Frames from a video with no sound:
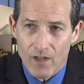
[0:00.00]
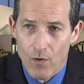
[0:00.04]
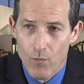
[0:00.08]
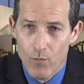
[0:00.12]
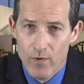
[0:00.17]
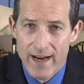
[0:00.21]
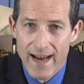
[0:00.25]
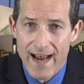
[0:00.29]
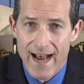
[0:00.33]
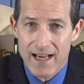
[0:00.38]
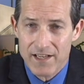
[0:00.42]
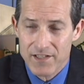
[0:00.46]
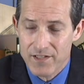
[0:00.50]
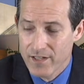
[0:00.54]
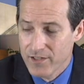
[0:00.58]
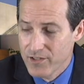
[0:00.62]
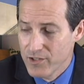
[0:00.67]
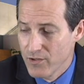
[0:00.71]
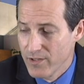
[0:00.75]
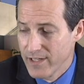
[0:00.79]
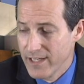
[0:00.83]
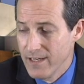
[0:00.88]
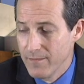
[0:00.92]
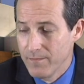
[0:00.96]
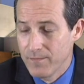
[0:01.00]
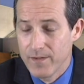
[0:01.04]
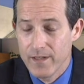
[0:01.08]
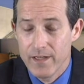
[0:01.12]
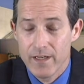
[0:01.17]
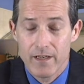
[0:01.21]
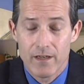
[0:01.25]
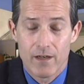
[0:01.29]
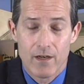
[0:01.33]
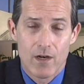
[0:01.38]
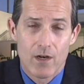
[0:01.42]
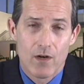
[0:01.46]
we ask that you keep
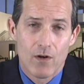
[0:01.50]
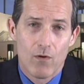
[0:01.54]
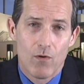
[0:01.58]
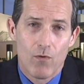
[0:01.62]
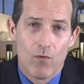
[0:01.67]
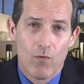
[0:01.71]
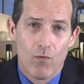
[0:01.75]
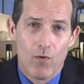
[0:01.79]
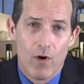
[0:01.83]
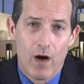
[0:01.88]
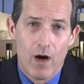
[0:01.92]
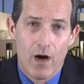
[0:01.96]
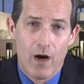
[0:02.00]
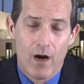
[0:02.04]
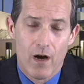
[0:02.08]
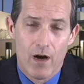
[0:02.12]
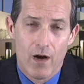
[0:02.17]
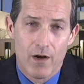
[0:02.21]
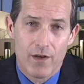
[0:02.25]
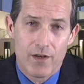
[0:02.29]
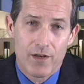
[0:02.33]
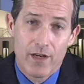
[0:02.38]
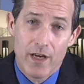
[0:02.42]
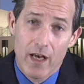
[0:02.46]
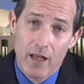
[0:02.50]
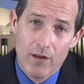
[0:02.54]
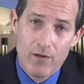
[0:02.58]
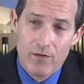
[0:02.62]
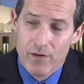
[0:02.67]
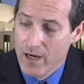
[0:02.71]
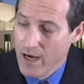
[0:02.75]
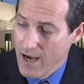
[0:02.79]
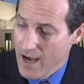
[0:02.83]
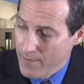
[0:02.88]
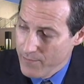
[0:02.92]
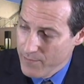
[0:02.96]
the yellow
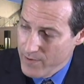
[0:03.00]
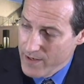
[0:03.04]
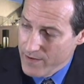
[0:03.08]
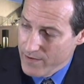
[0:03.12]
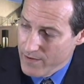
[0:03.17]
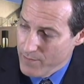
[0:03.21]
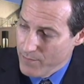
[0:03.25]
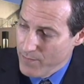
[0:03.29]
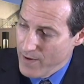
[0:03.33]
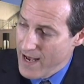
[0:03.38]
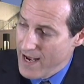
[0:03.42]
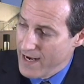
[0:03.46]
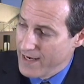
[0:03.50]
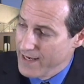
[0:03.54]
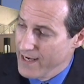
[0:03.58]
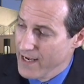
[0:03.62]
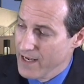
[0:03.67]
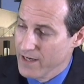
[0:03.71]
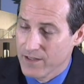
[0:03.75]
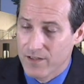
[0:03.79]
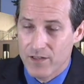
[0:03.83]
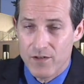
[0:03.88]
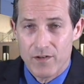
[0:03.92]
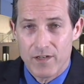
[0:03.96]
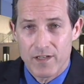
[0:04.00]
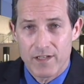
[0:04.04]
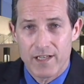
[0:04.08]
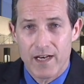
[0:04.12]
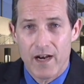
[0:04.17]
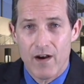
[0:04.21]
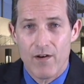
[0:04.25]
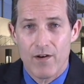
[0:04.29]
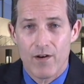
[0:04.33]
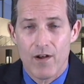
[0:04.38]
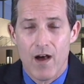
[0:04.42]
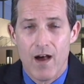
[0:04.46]
copy, the back end. You can
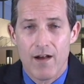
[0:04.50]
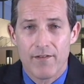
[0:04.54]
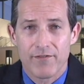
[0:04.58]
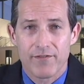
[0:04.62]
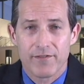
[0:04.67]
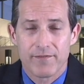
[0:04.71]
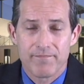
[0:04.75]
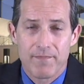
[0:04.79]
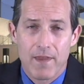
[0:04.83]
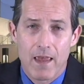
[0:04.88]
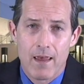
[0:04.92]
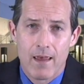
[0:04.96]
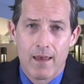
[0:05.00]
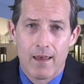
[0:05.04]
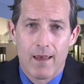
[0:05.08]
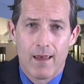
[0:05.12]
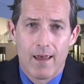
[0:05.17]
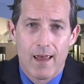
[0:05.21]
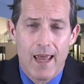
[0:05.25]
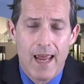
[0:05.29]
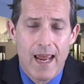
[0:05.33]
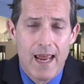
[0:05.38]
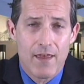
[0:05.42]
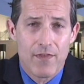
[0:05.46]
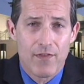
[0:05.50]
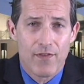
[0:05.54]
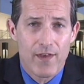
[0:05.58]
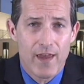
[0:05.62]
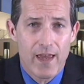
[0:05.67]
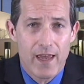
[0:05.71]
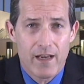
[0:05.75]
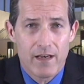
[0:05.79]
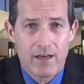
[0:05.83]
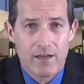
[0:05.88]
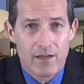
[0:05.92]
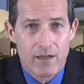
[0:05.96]
tear it off. And
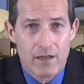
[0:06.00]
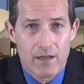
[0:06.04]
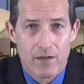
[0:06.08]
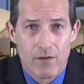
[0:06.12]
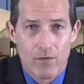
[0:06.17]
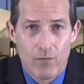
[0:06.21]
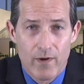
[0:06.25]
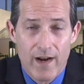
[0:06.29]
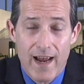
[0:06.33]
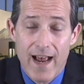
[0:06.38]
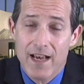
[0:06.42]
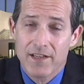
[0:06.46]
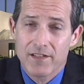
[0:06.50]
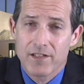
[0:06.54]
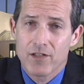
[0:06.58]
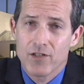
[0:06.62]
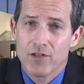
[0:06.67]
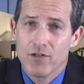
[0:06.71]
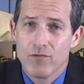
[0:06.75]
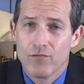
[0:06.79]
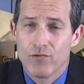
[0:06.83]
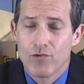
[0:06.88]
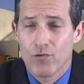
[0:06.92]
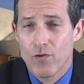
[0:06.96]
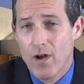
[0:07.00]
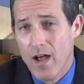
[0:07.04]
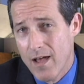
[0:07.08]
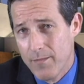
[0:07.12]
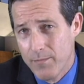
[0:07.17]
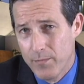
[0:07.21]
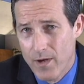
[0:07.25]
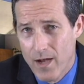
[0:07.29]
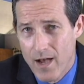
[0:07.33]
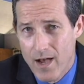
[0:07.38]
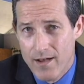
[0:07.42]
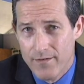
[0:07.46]
then we ask that you
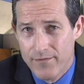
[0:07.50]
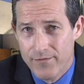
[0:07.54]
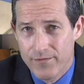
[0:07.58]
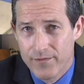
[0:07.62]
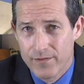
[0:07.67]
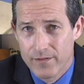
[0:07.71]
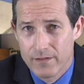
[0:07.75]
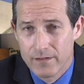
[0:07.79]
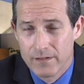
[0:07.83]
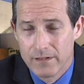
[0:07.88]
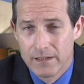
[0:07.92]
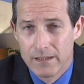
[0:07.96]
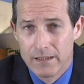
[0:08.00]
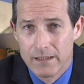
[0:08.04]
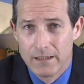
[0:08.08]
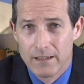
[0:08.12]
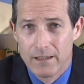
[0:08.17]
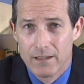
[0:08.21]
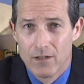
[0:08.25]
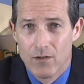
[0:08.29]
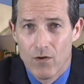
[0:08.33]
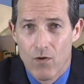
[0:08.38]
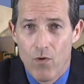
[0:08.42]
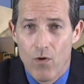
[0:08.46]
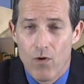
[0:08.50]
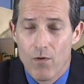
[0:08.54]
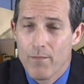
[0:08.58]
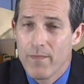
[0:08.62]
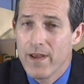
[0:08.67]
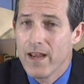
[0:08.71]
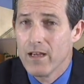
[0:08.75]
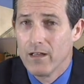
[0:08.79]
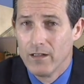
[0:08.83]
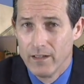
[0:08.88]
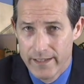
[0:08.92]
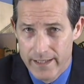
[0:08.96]
drop off or
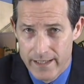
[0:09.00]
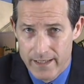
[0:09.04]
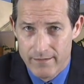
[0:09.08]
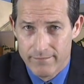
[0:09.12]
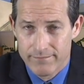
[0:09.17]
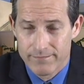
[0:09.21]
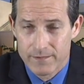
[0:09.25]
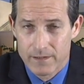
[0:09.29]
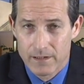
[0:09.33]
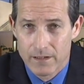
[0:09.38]
mail in